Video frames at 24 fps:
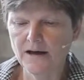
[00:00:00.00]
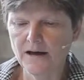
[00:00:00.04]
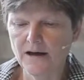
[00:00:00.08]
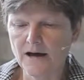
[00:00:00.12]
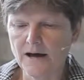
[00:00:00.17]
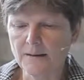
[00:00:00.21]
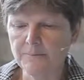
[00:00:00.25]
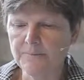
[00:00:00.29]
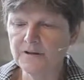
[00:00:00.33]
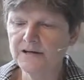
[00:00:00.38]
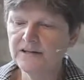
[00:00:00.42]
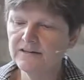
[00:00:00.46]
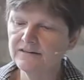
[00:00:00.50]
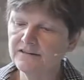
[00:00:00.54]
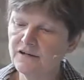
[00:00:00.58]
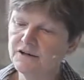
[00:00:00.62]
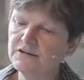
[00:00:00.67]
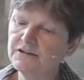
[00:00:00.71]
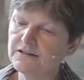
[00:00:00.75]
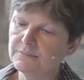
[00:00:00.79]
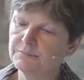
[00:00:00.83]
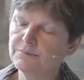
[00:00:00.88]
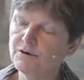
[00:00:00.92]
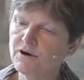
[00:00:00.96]
But it's
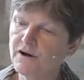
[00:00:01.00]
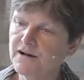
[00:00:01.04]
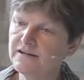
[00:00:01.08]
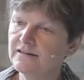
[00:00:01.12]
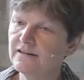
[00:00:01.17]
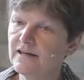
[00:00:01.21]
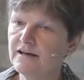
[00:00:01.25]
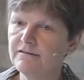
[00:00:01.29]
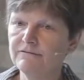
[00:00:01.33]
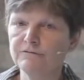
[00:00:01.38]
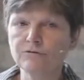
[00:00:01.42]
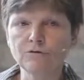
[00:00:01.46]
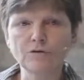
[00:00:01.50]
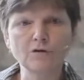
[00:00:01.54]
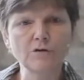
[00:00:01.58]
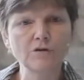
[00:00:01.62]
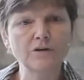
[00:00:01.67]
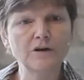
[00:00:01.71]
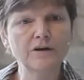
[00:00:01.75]
no surprise, therefore,